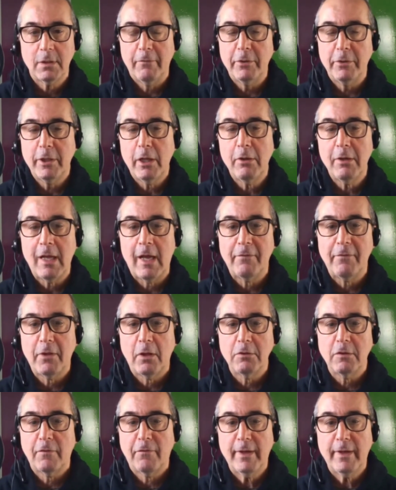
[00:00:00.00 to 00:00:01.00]
But if we don't have
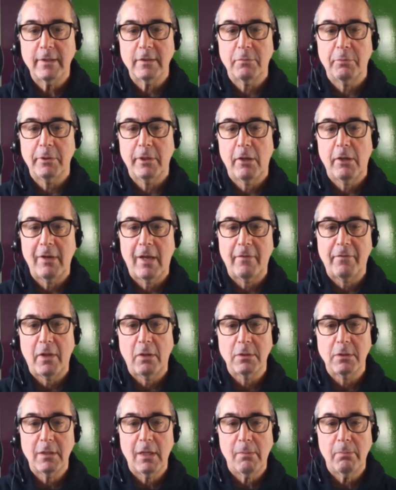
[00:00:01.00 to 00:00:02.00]
those figures, we don't have
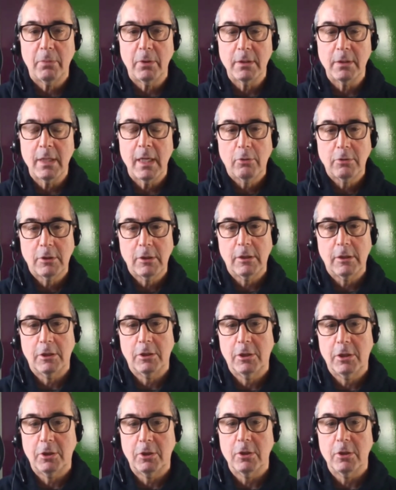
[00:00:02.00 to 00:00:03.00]
those numbers, lots of
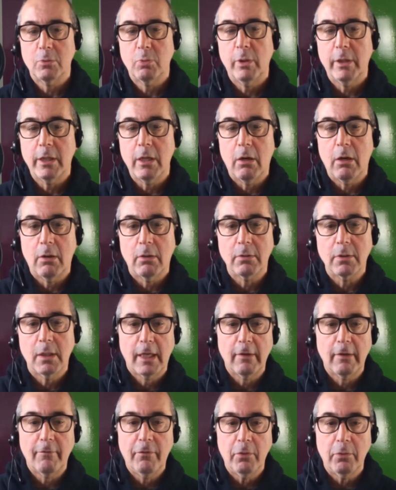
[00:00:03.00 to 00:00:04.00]
decisions we can't
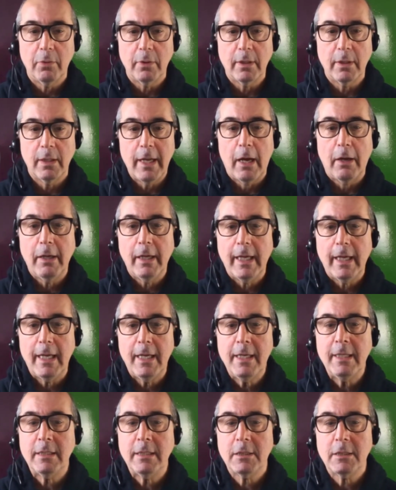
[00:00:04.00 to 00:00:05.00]
take forward. Now,
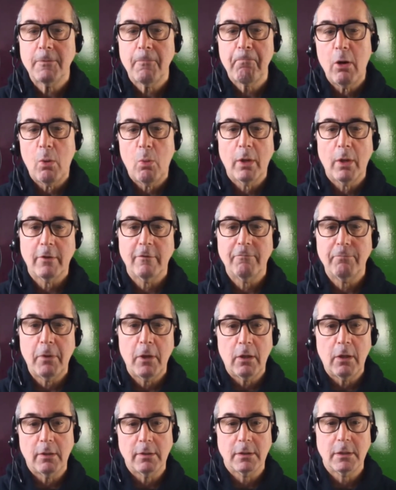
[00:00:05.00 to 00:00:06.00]
in this part one of
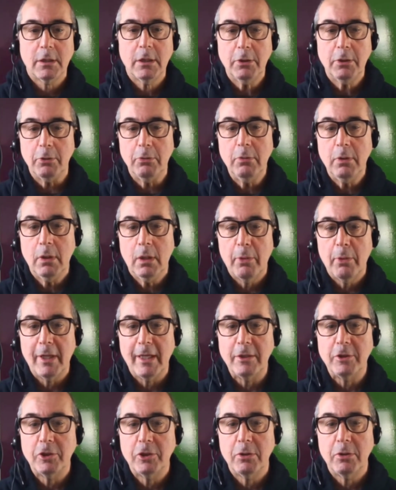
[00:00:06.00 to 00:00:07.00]
part two, I want
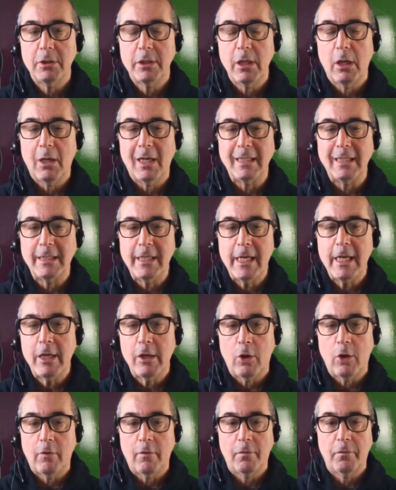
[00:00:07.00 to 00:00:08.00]
to introduce the
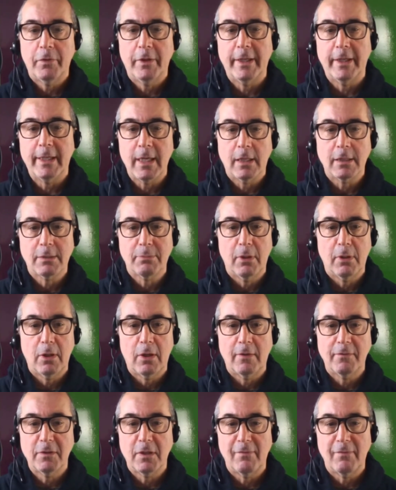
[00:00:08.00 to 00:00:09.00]
idea of the customer
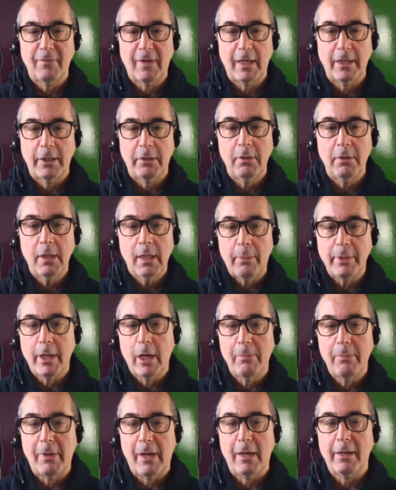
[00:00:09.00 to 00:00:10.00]
lifetime value, how we
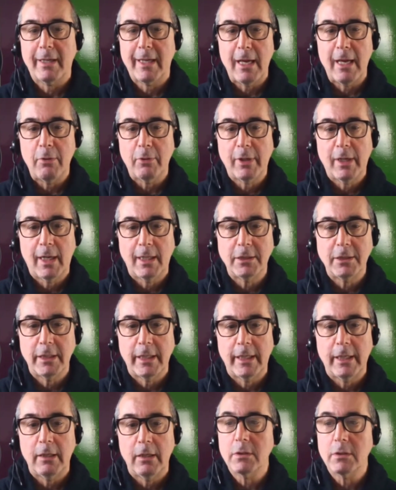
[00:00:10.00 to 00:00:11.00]
go about
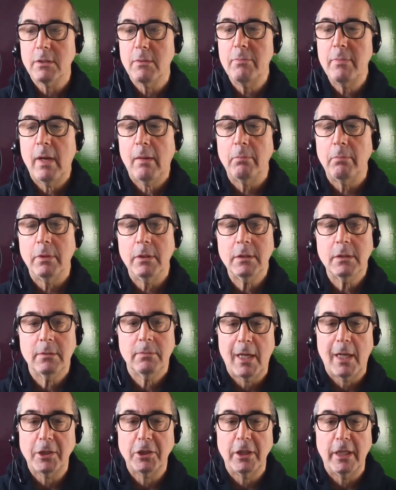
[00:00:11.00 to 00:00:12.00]
calculating it. I've got some numbers
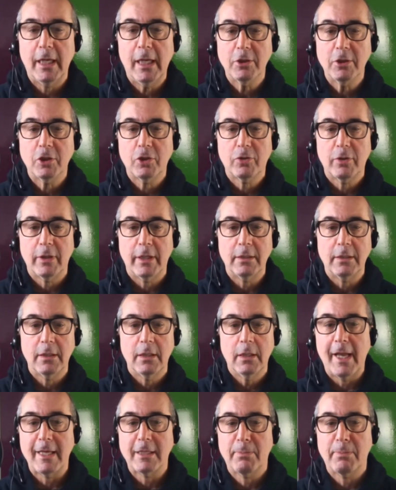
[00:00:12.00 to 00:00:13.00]
to actually
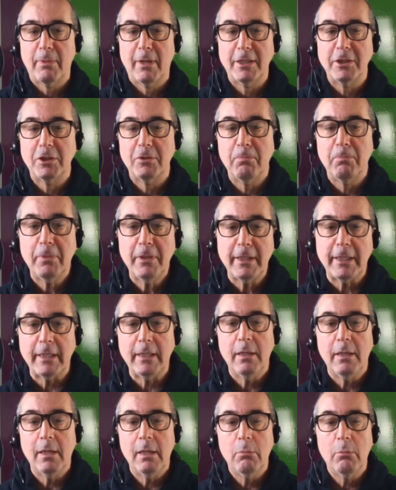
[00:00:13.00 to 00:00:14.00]
illustrate an explanation
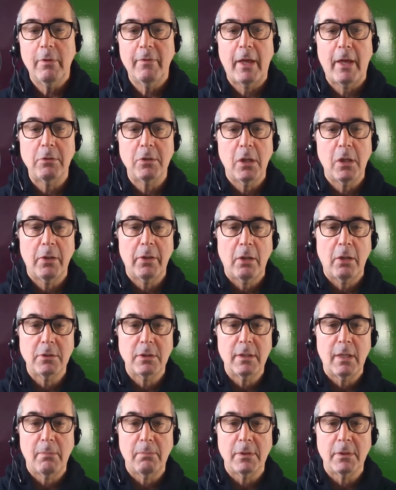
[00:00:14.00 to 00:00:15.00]
B when
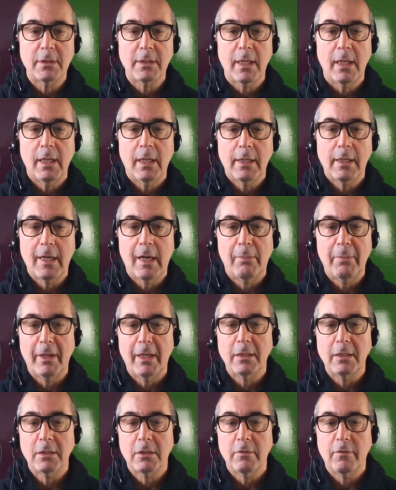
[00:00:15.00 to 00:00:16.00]
those numbers
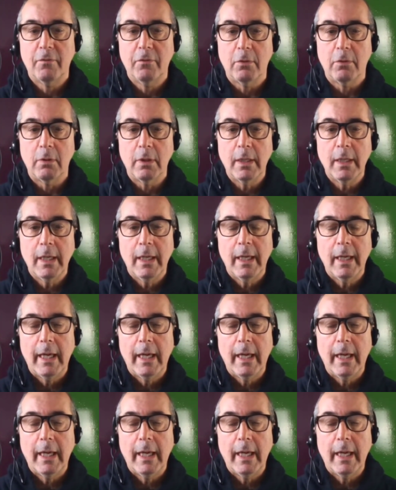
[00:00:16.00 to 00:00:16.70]
coming into the fore.